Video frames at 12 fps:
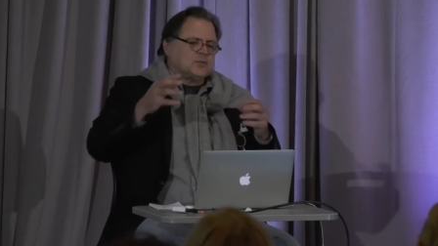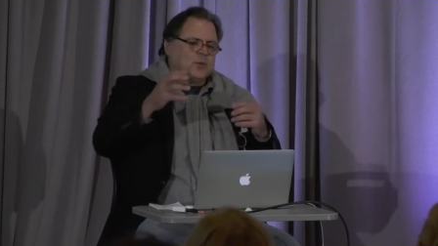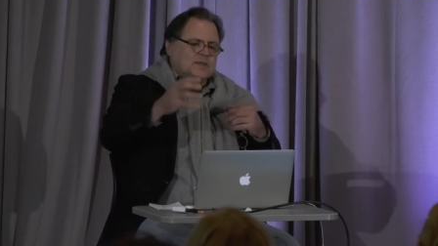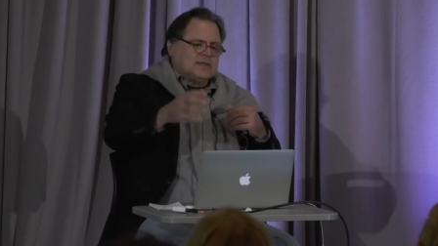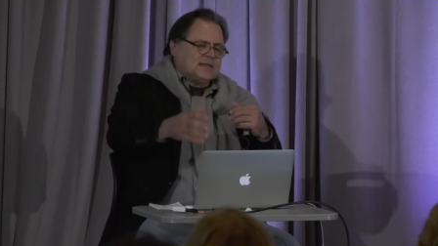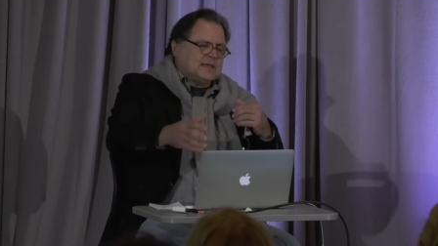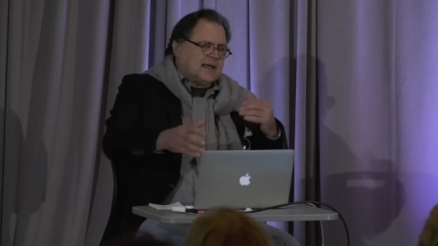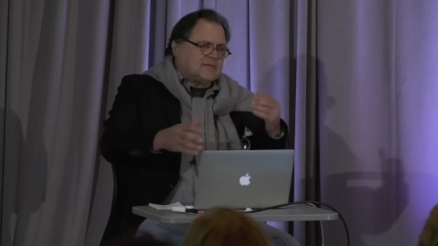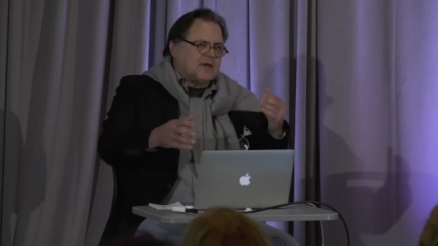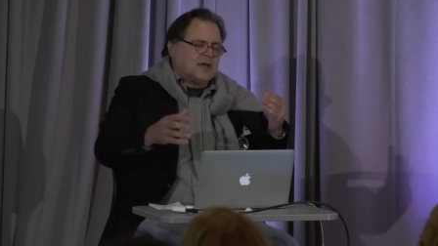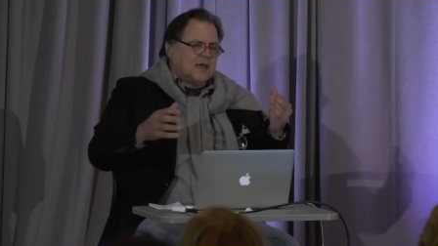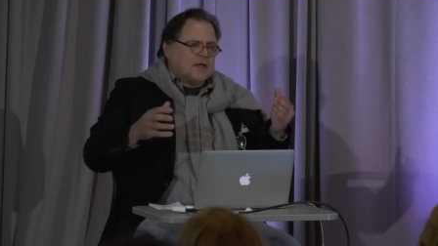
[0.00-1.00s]
One didn't
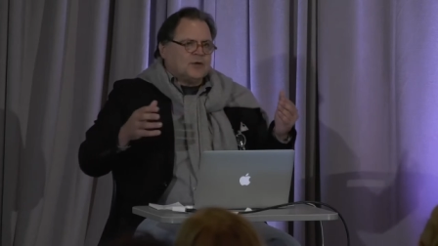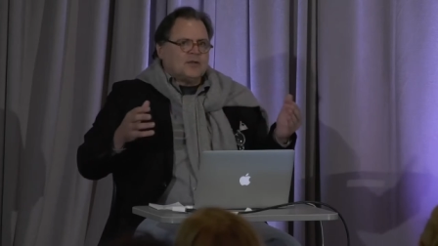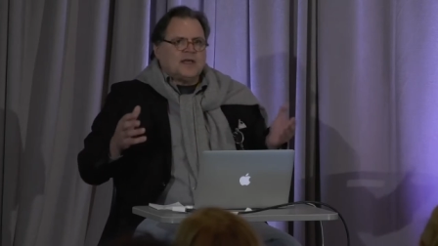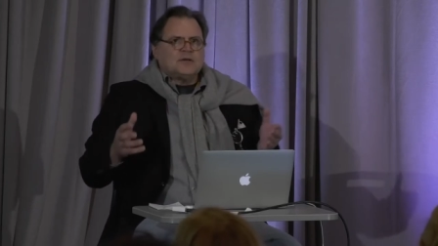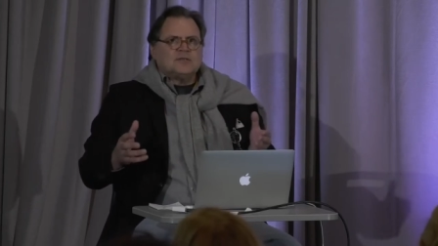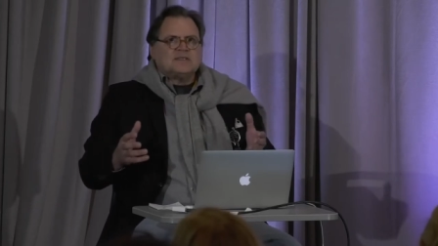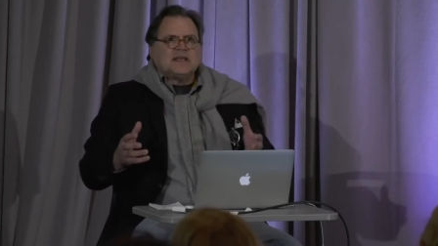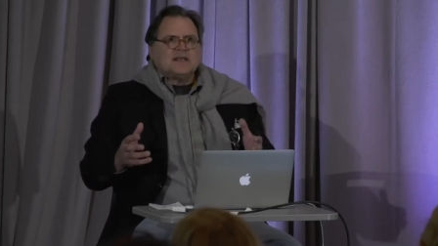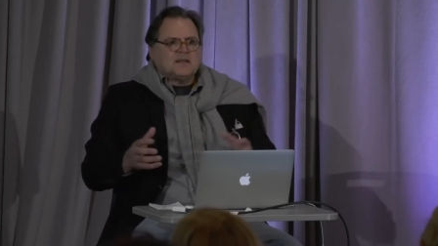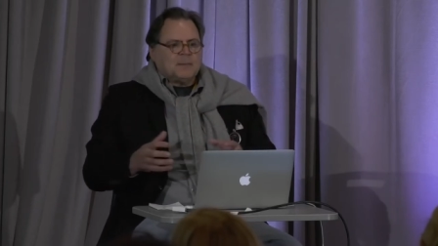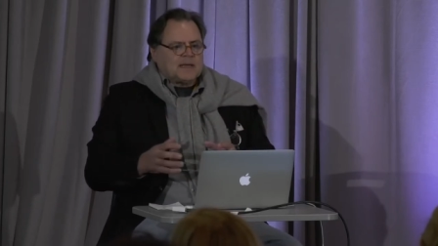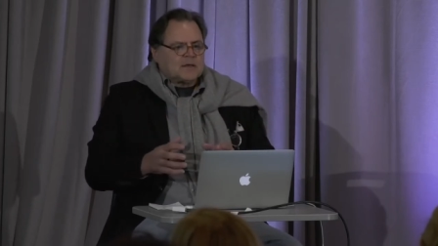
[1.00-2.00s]
have you know the understanding
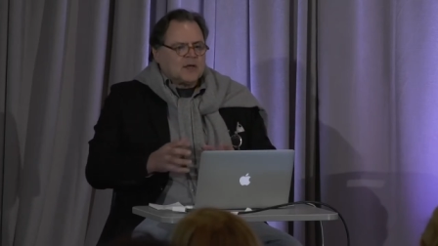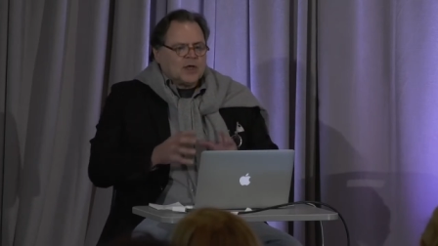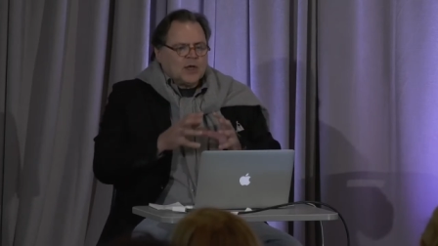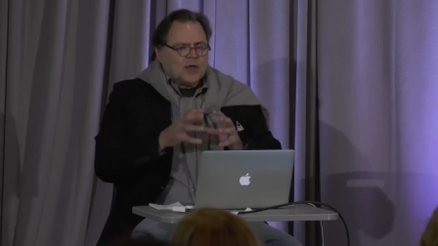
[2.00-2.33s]
of the medical